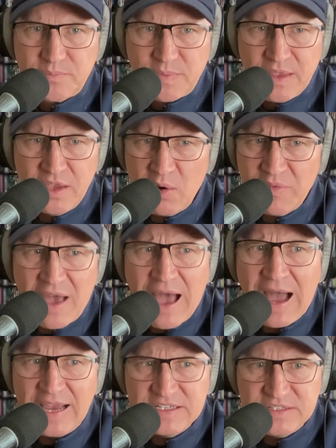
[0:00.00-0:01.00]
the
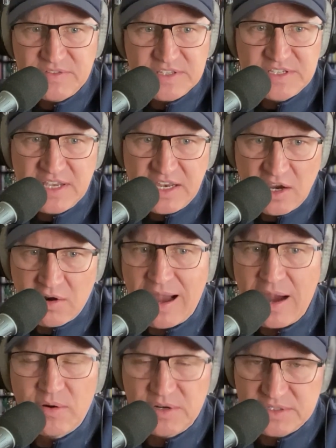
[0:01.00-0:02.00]
eyes of the city are
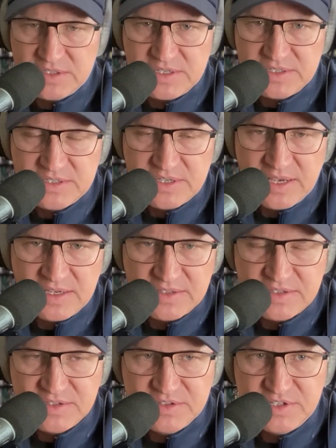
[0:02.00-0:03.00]
ours,
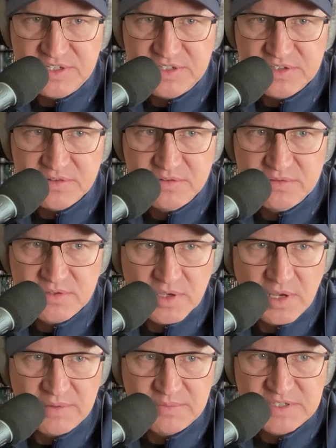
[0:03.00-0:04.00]
as she's
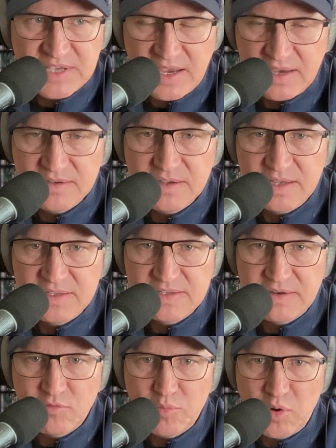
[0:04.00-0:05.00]
saying at
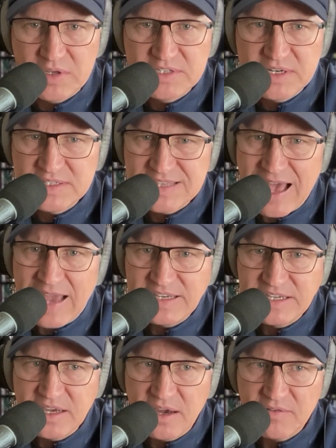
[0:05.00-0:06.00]
several points. And it's the
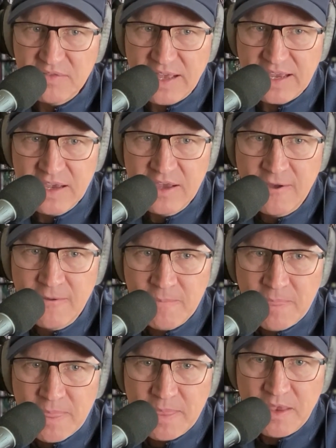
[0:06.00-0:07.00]
idea of like,
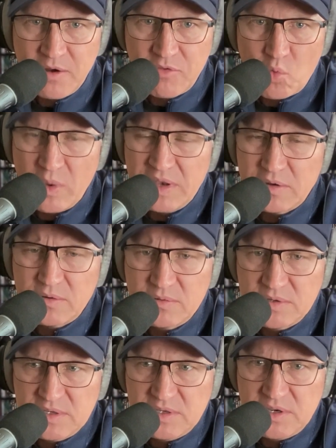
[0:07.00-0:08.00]
the
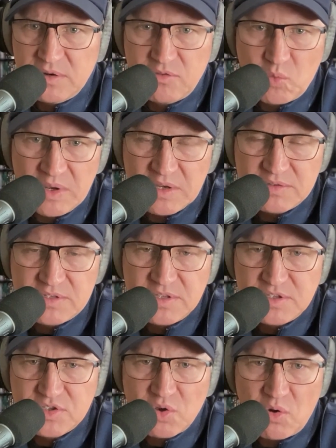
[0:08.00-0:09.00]
windows to
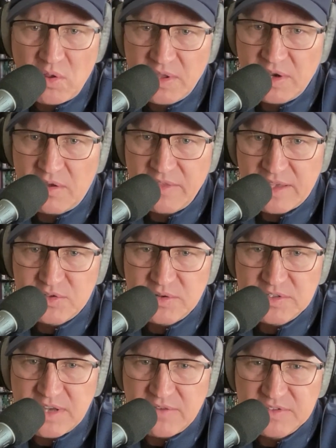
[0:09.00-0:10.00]
the soul and all that sort
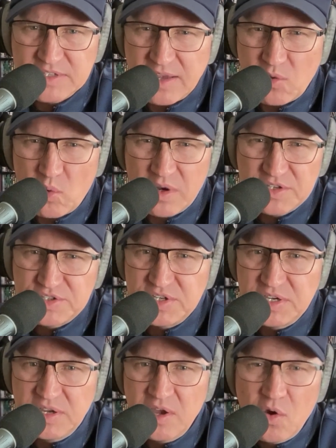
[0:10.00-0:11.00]
of stuff is like, what
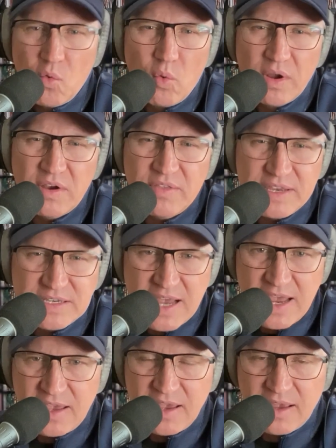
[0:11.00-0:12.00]
are they
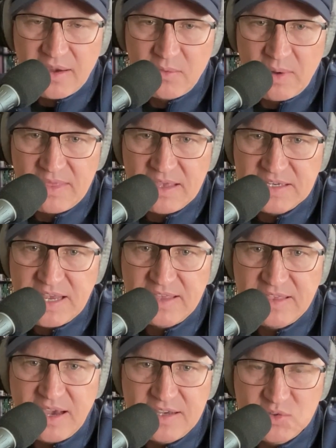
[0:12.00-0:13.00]
taking when they take the eyes?